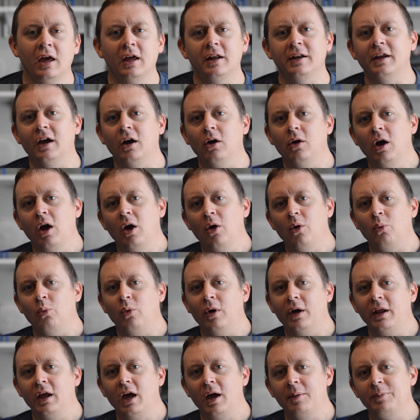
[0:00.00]
Now,
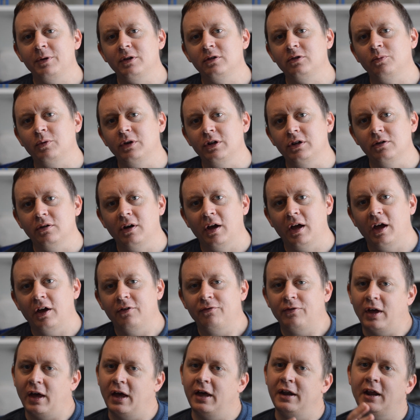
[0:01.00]
what happens when you
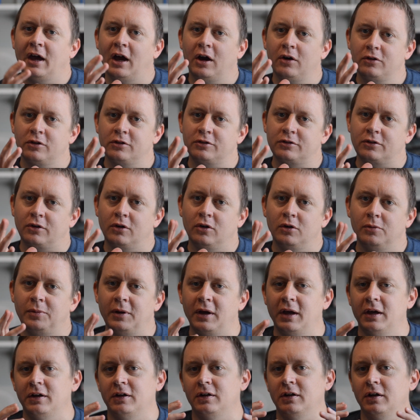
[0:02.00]
have an outer scope
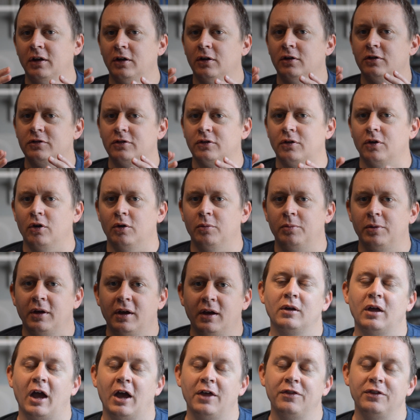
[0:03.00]
and an inner scope,
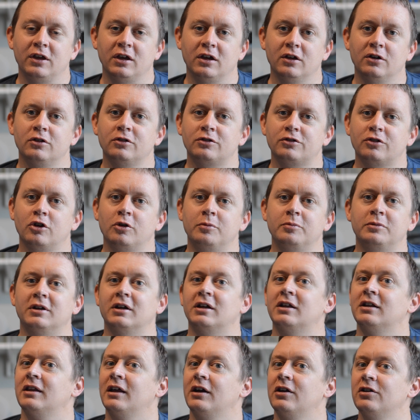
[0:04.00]
and the inner scope
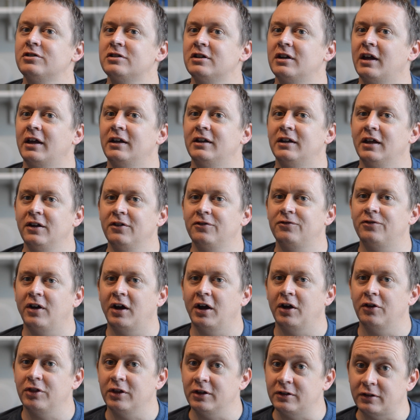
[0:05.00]
declares an
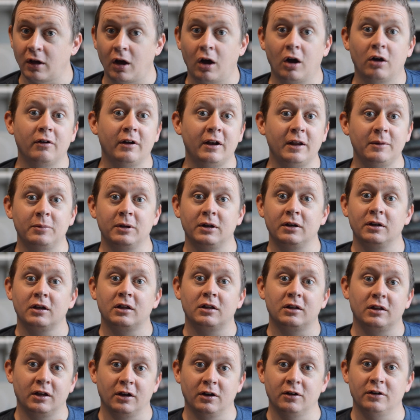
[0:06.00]
identifier that's already been
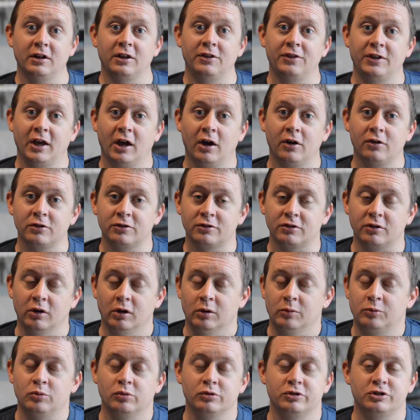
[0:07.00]
declared in the outer
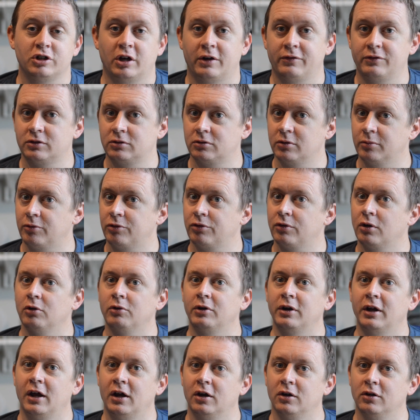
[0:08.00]
scope? Will JavaScript throw
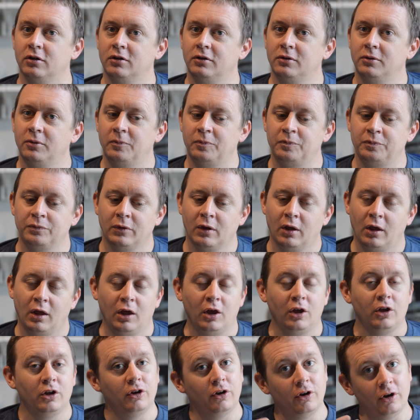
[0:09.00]
an error?
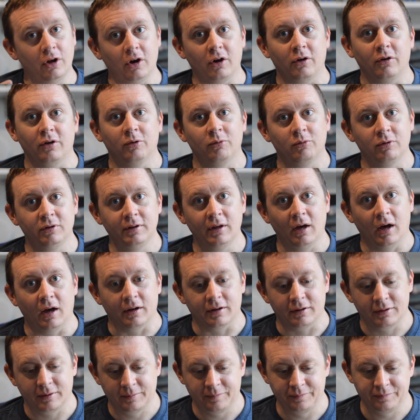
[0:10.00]
No, it will not.